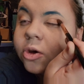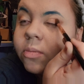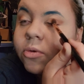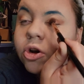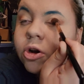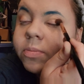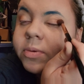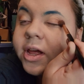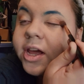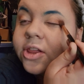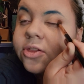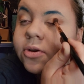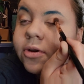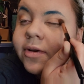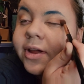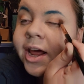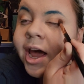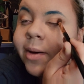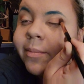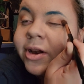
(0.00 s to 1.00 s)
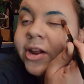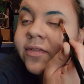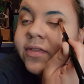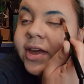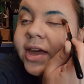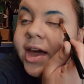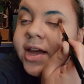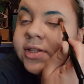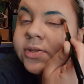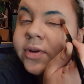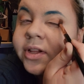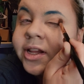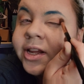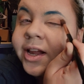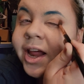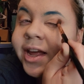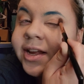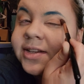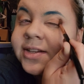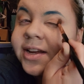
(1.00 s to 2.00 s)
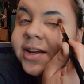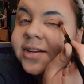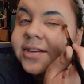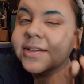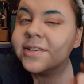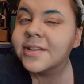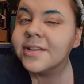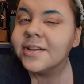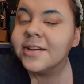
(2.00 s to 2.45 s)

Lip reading: Murder playthrough, and how many of you guys really liked it?